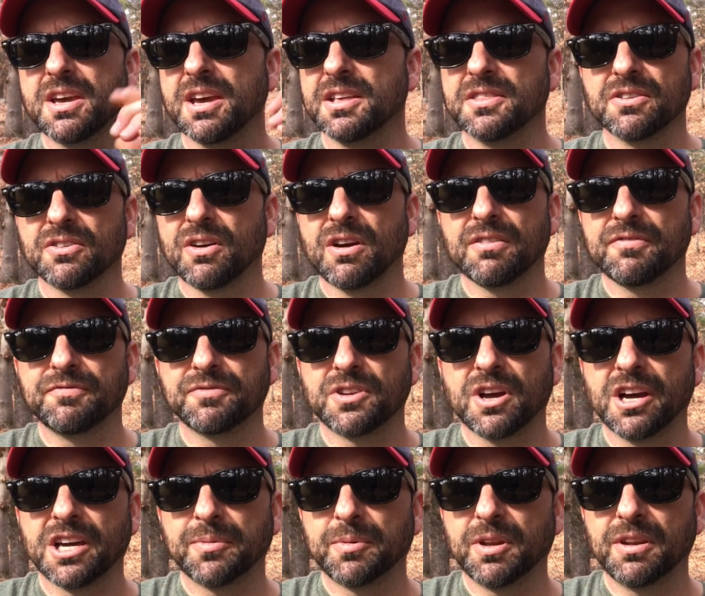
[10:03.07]
and there are
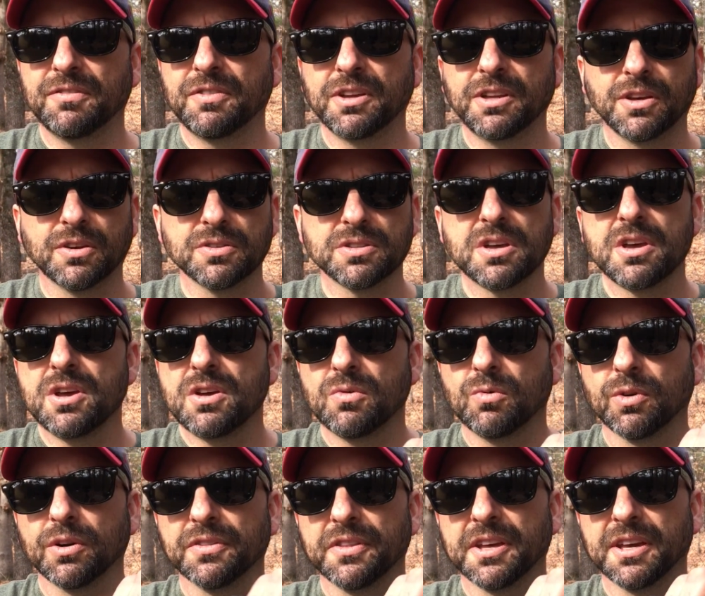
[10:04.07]
documented videos
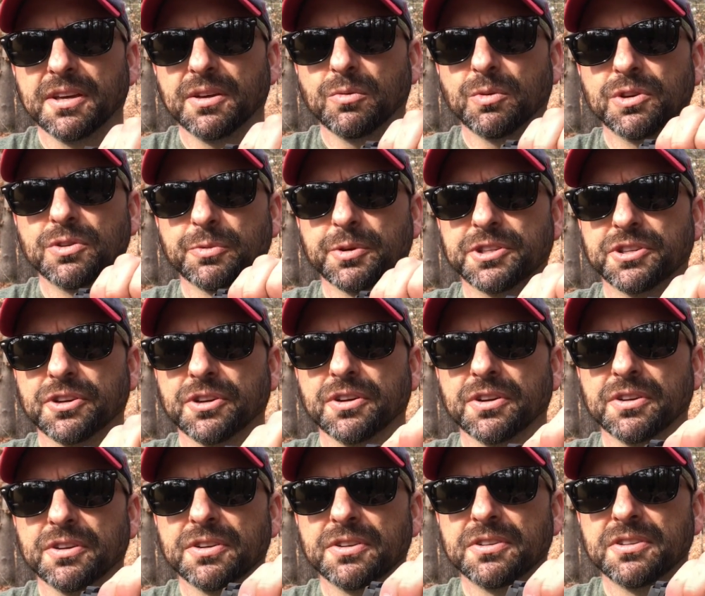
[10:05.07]
where they wouldn't
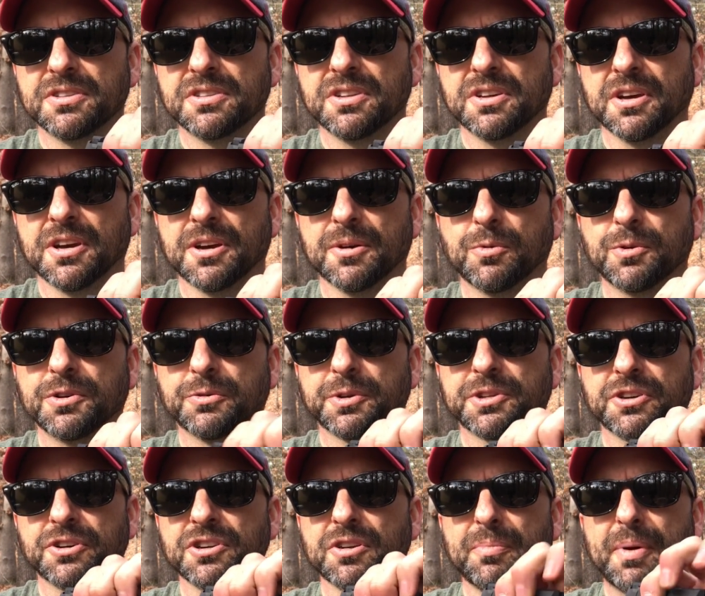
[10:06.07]
return
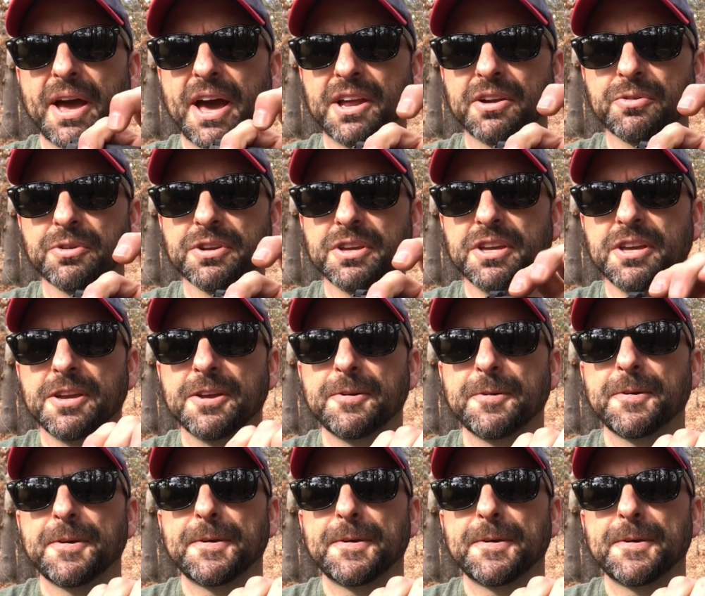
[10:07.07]
to battery.